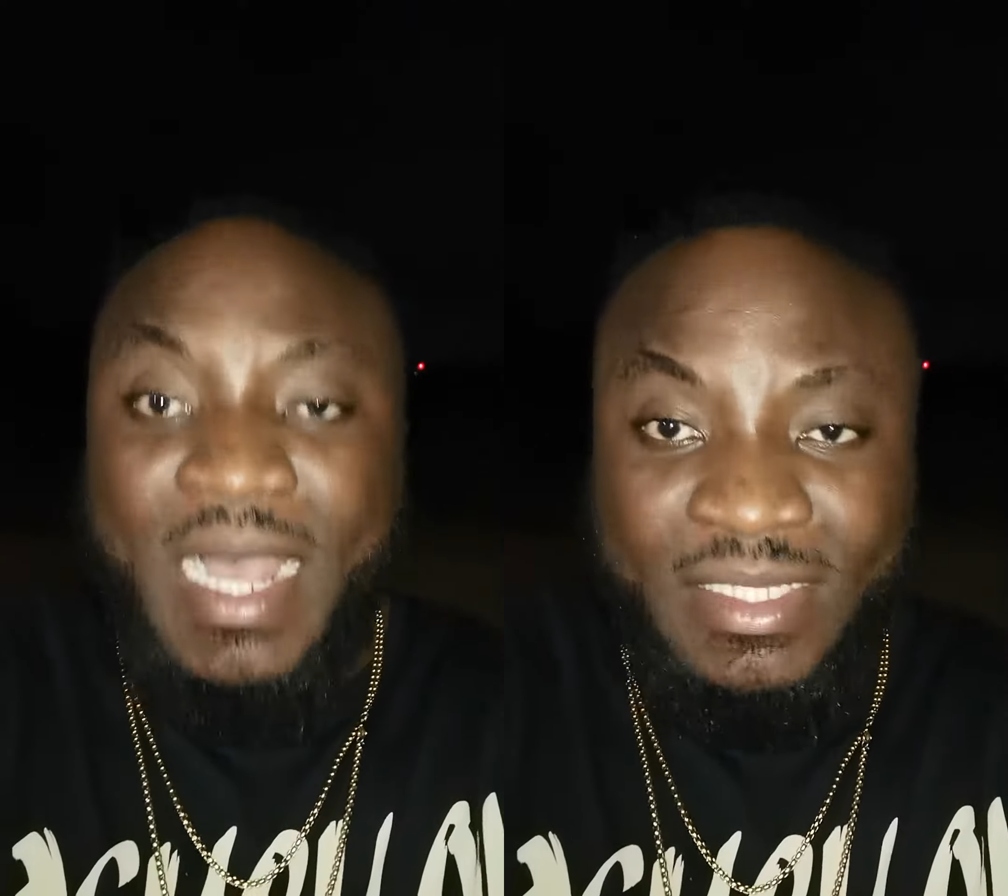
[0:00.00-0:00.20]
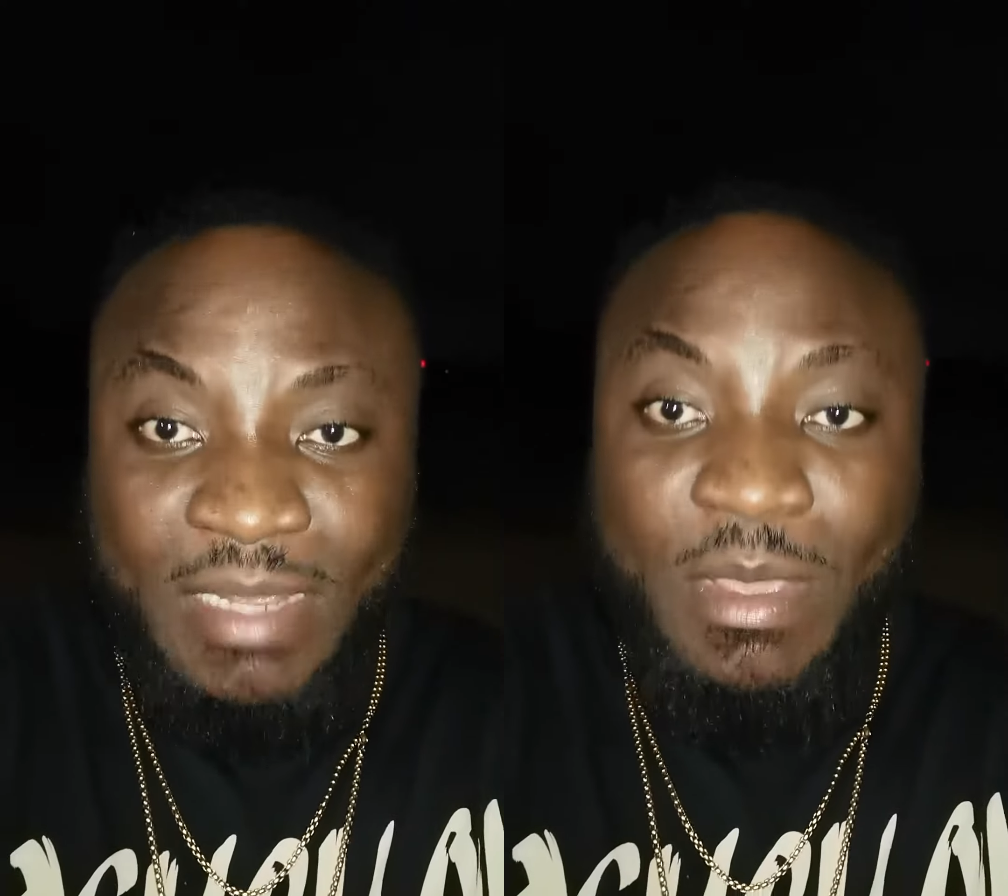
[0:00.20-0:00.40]

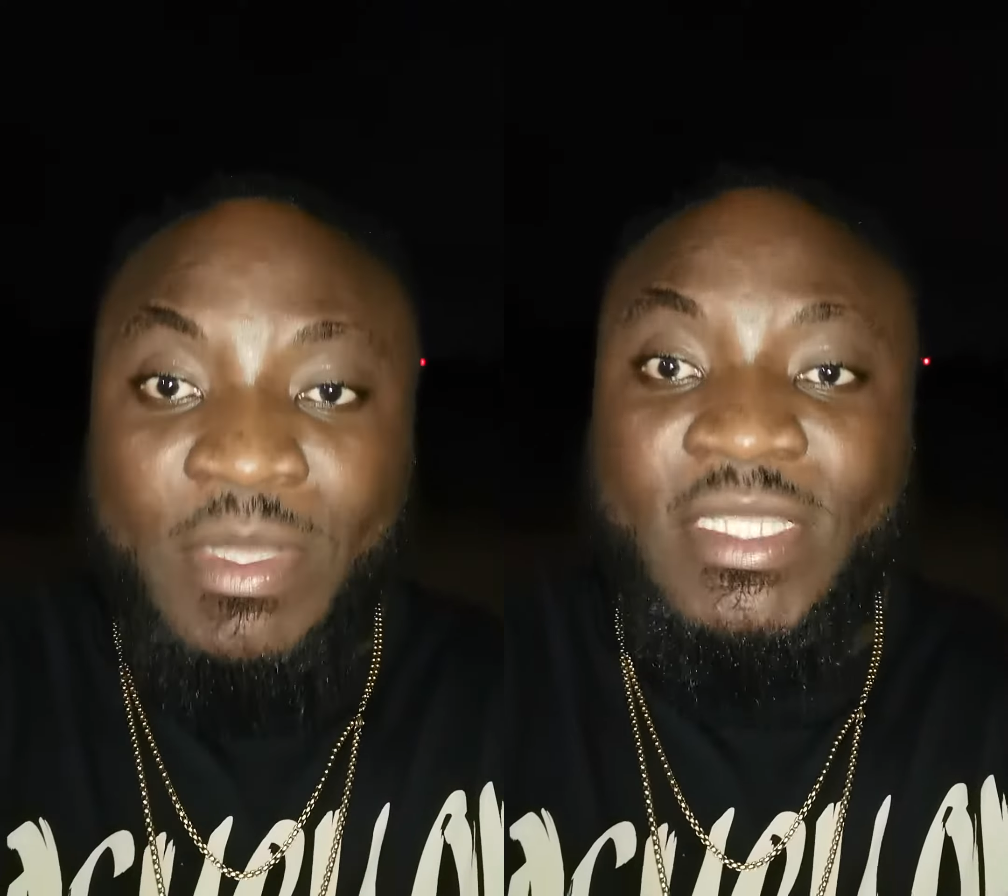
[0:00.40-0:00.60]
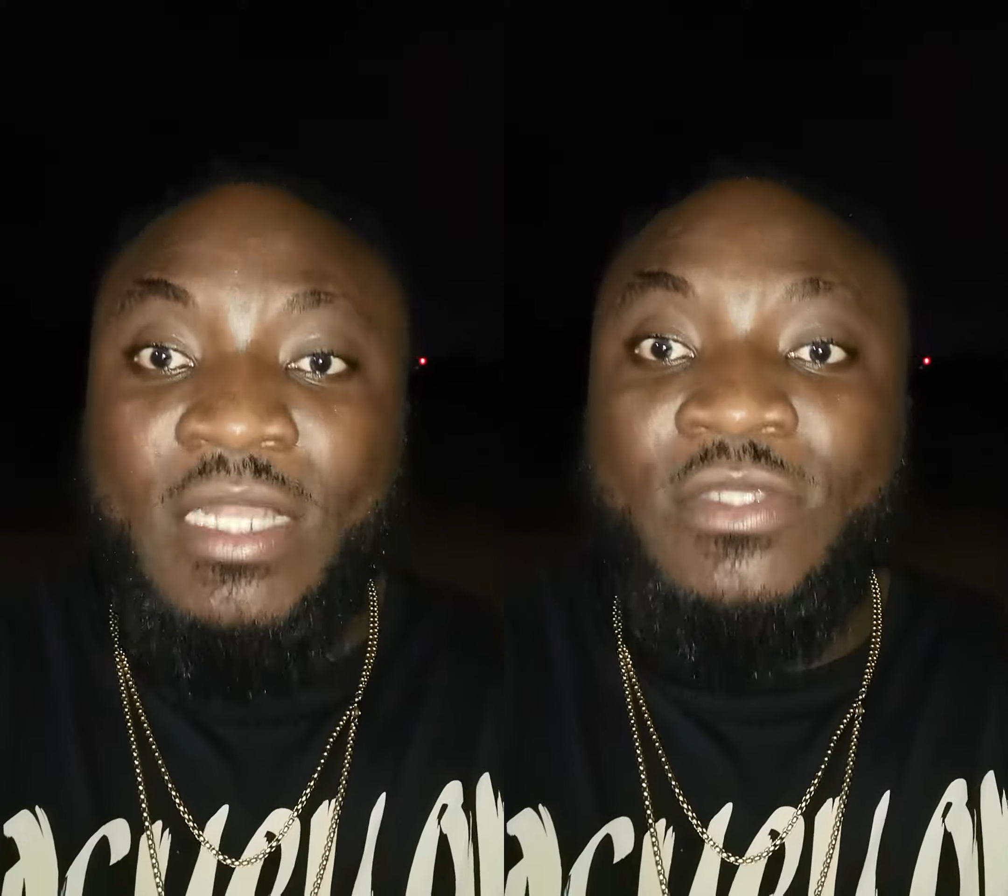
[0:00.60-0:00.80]
Asem,
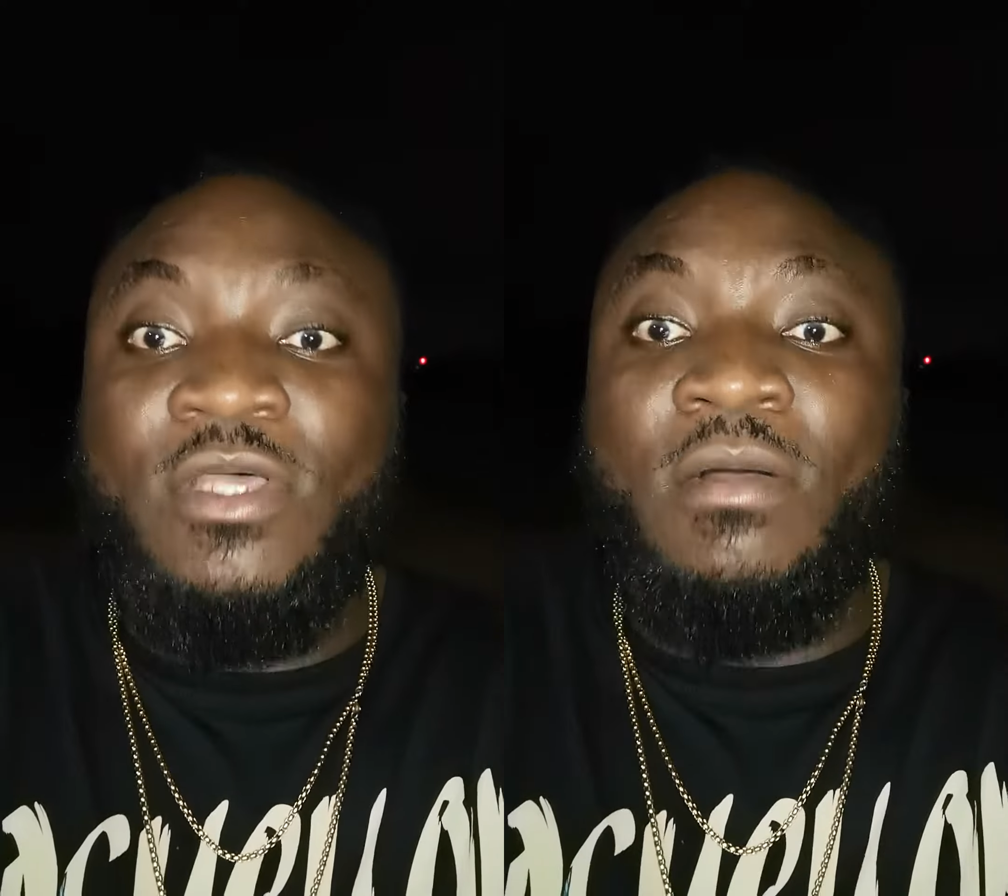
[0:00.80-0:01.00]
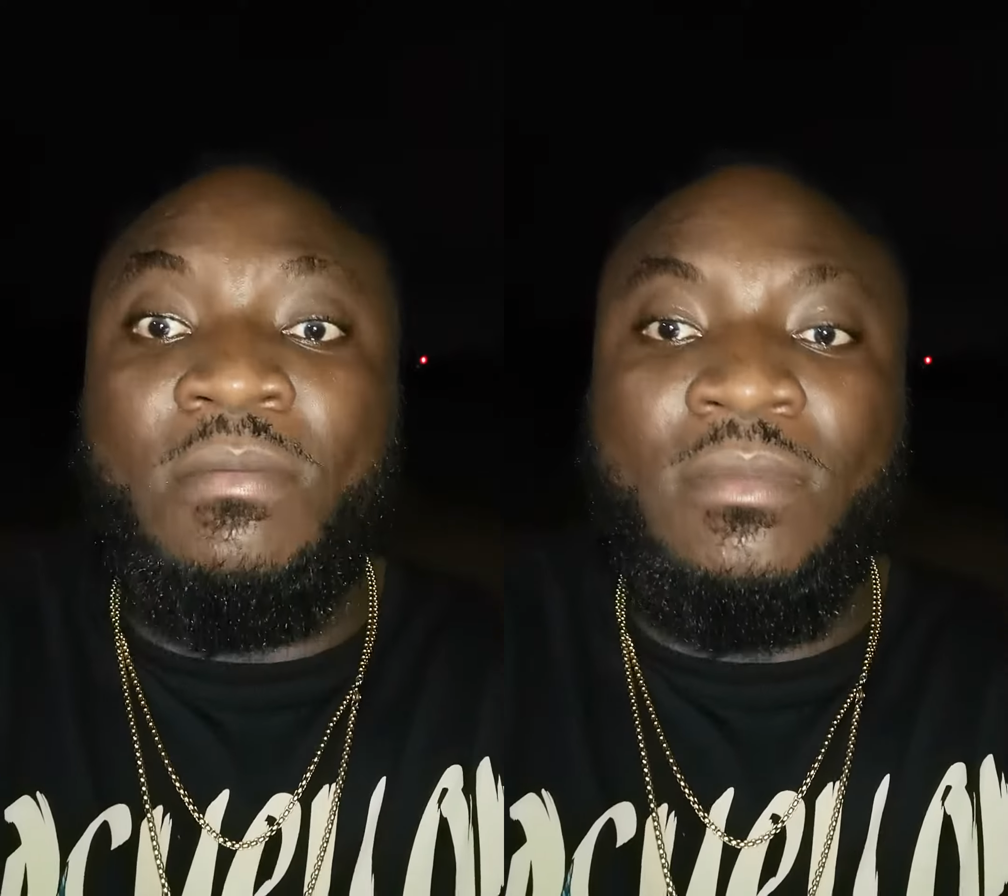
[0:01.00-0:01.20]
let me tell you
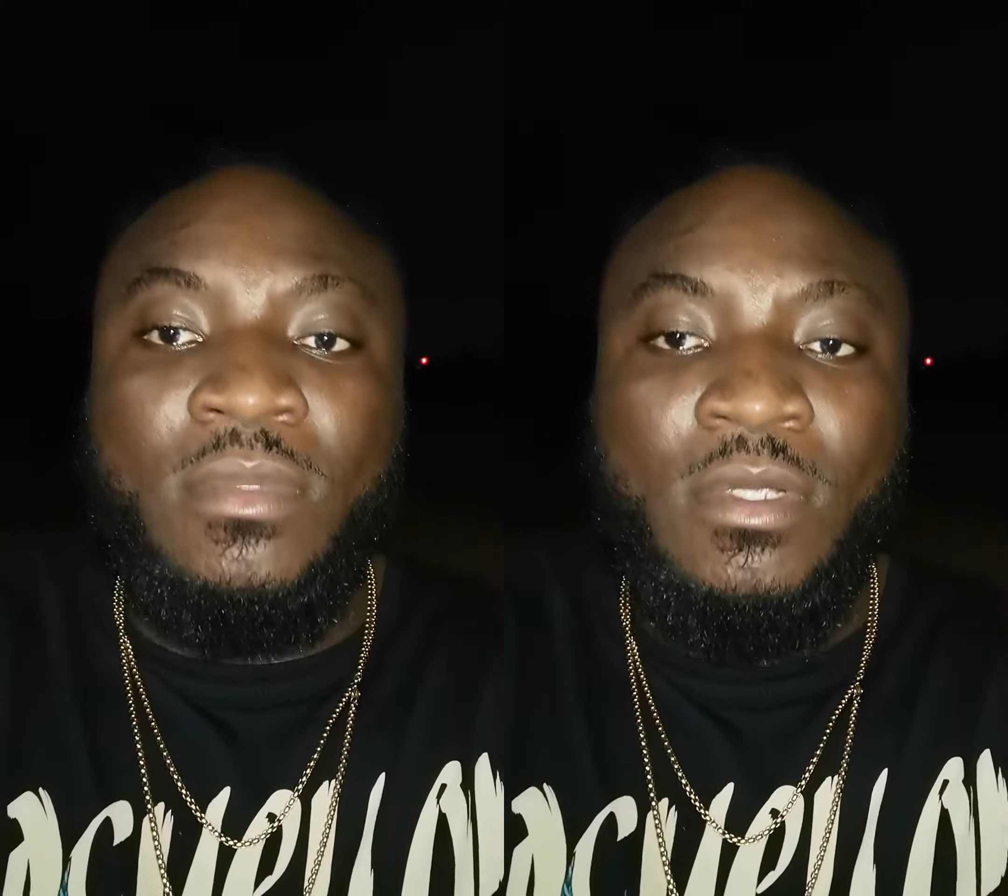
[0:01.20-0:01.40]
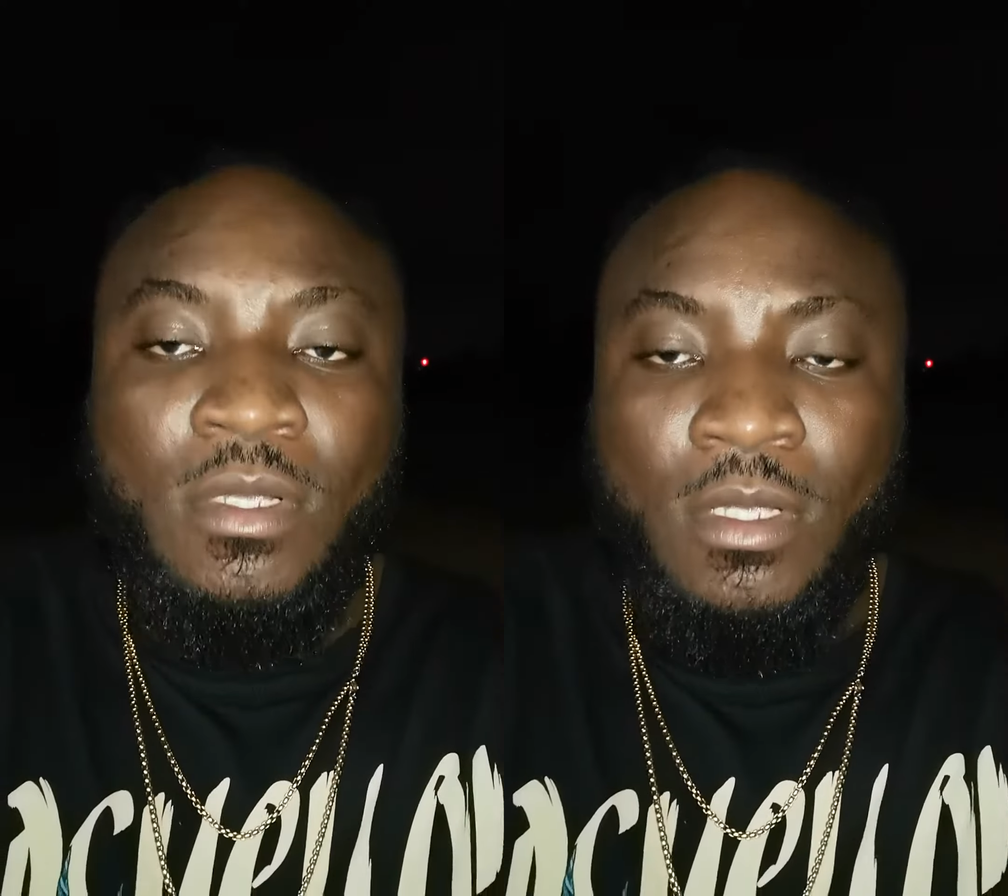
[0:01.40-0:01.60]

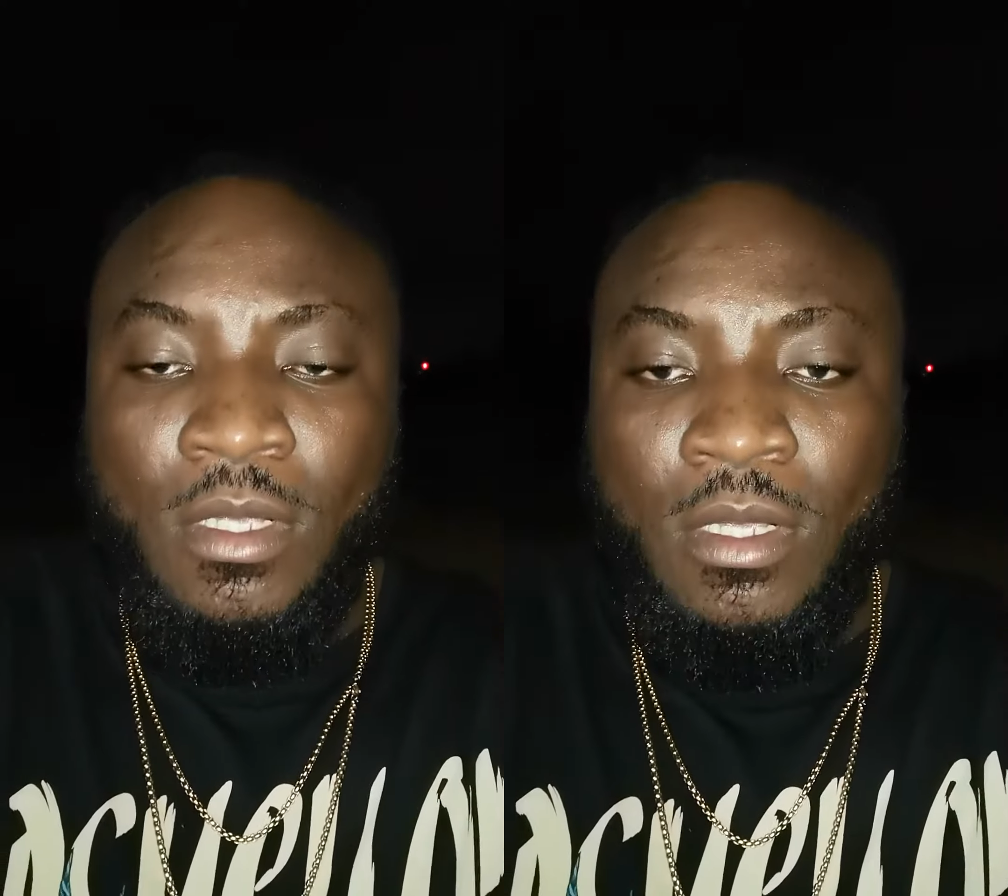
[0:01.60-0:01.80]
something.